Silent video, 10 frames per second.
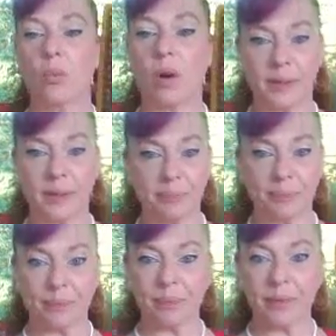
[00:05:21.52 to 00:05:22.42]
Woof.
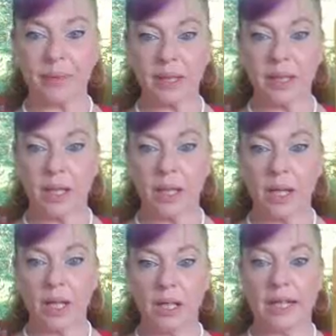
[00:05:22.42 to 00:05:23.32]

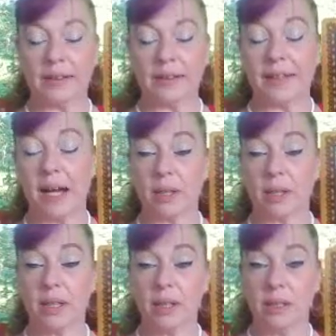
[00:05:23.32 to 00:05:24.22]
You get the tower.